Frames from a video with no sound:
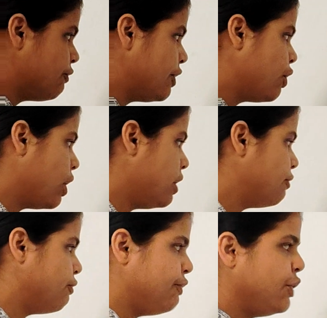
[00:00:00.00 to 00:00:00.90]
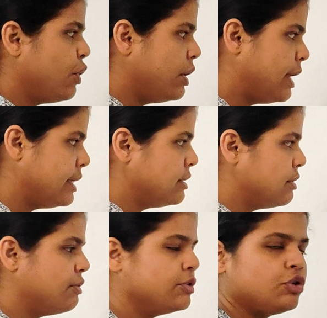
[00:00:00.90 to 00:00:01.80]
we got V naught as
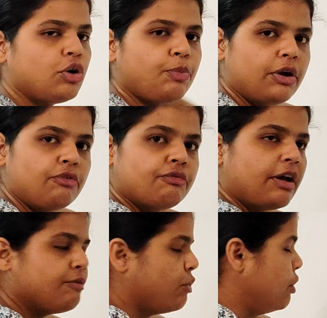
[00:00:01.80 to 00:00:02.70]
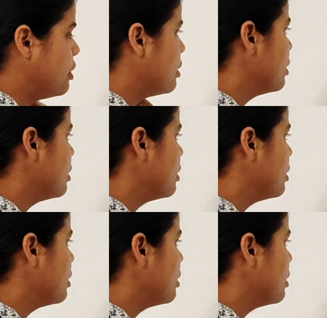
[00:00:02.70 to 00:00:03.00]
0.5 volt,